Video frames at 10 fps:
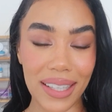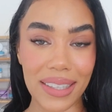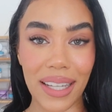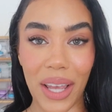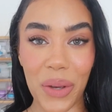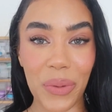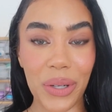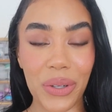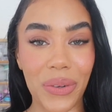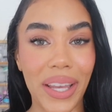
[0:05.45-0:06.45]
and today
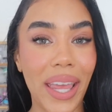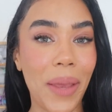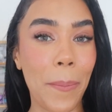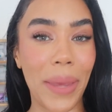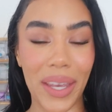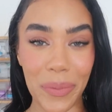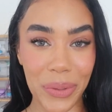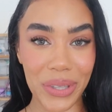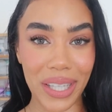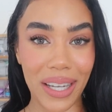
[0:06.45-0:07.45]
we are doing a
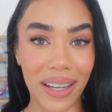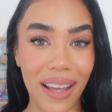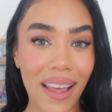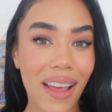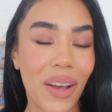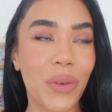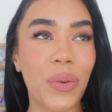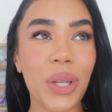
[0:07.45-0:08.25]
makeup routine, a